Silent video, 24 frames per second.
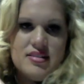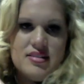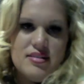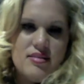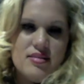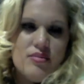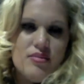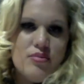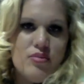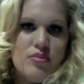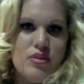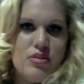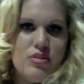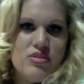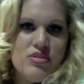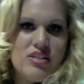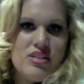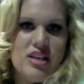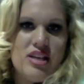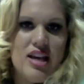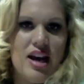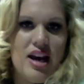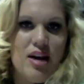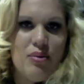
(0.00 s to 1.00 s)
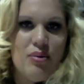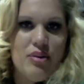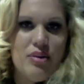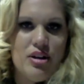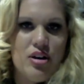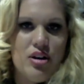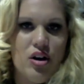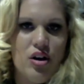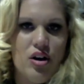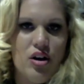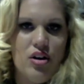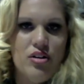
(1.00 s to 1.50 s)
We'll see how we
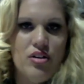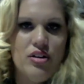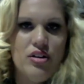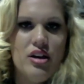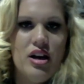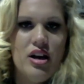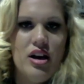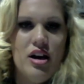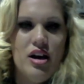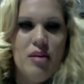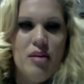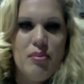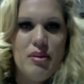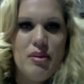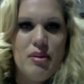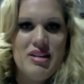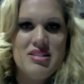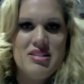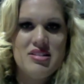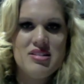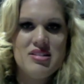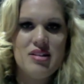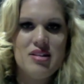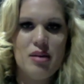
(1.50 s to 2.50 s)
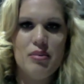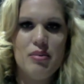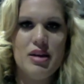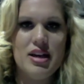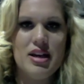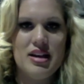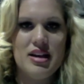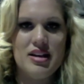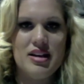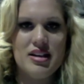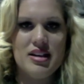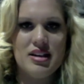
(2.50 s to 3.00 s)
go. My
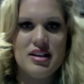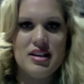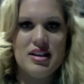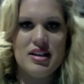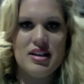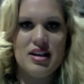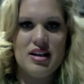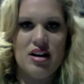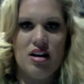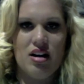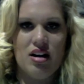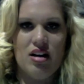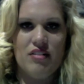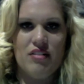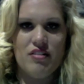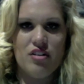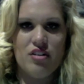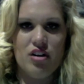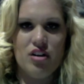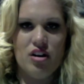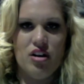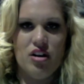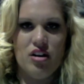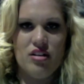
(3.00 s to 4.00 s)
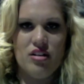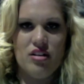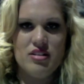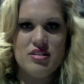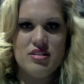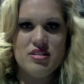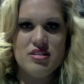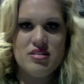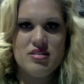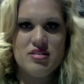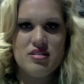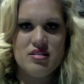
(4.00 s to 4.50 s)
stomach, I've got
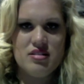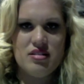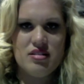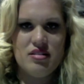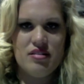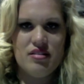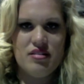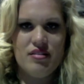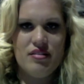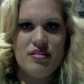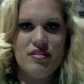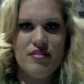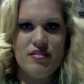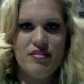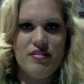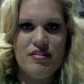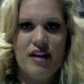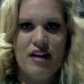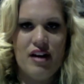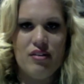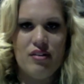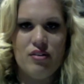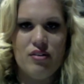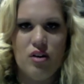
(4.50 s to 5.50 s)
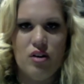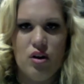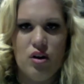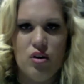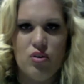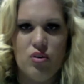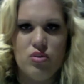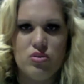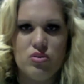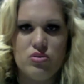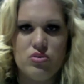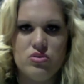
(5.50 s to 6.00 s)
fat
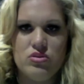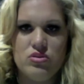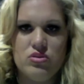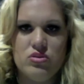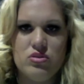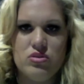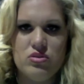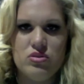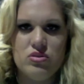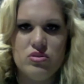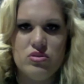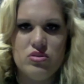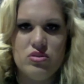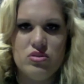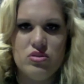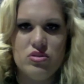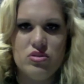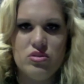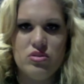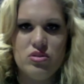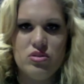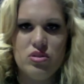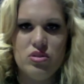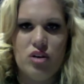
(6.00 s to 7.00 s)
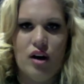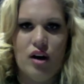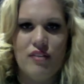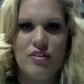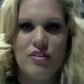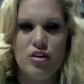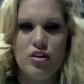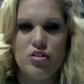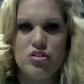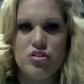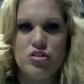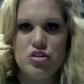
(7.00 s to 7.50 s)
rolls. I've
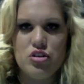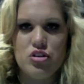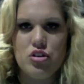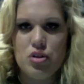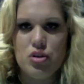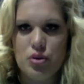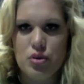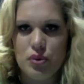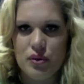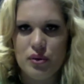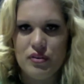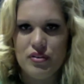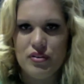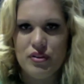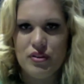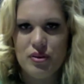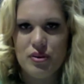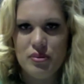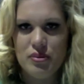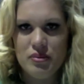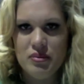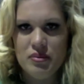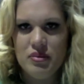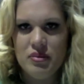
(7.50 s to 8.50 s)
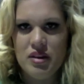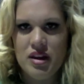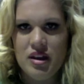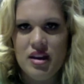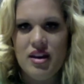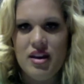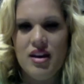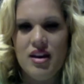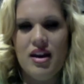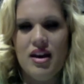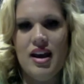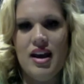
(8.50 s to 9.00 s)
got 2 of them,
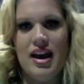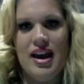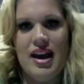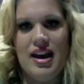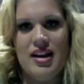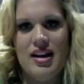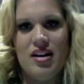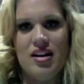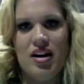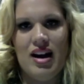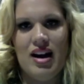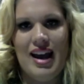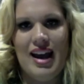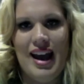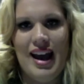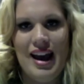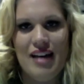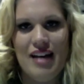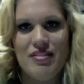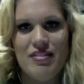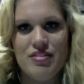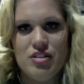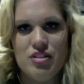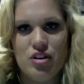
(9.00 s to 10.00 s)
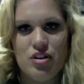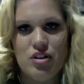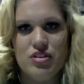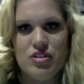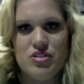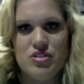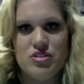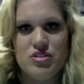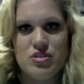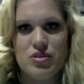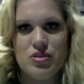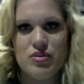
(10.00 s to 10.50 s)
and I have
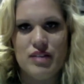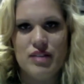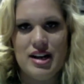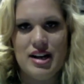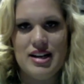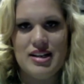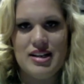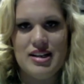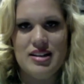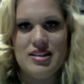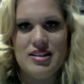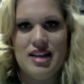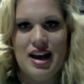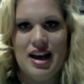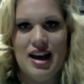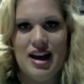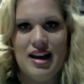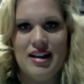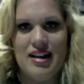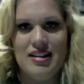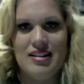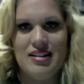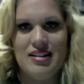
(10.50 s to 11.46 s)
noticed already that